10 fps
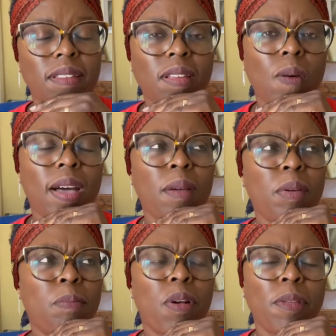So I
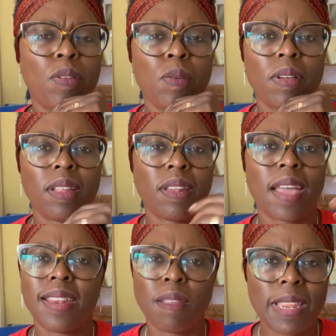would probably do a
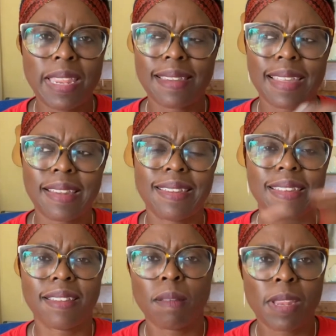90-minute set, a
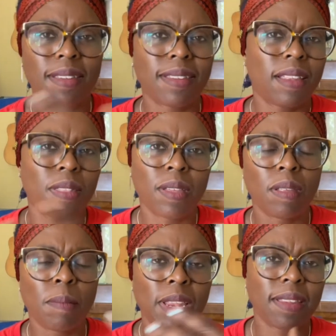60-minute set,
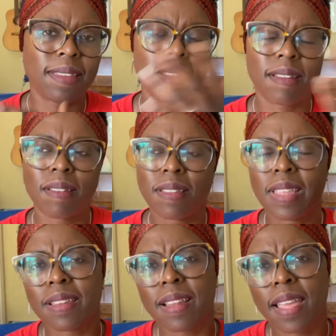30-minute set, and
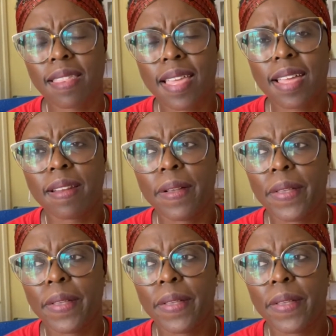things like that.